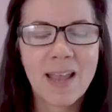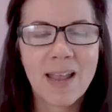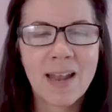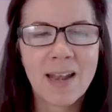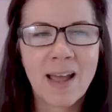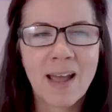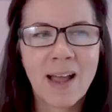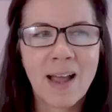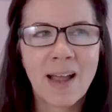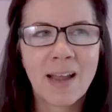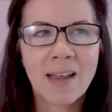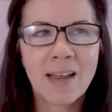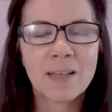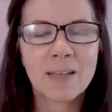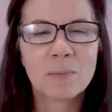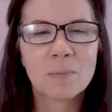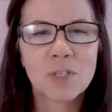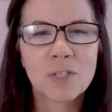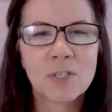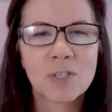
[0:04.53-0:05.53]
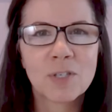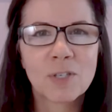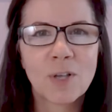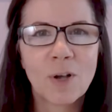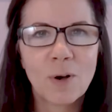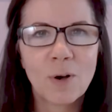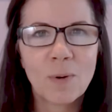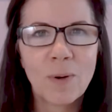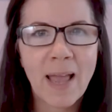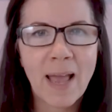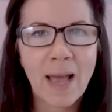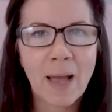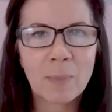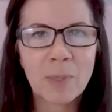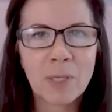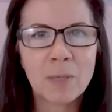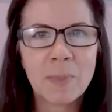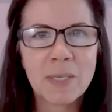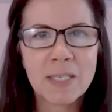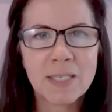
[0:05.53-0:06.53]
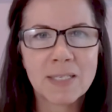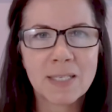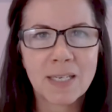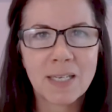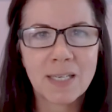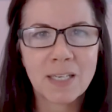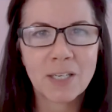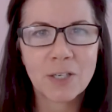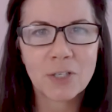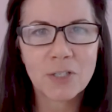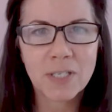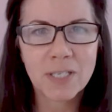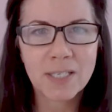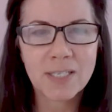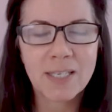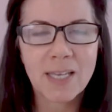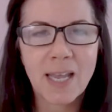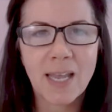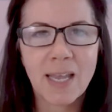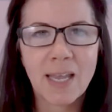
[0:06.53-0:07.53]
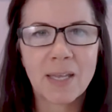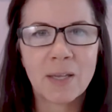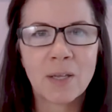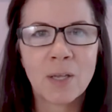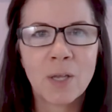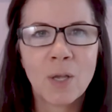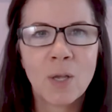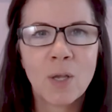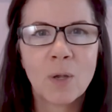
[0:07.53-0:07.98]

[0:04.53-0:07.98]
and I am so happy to be sitting here today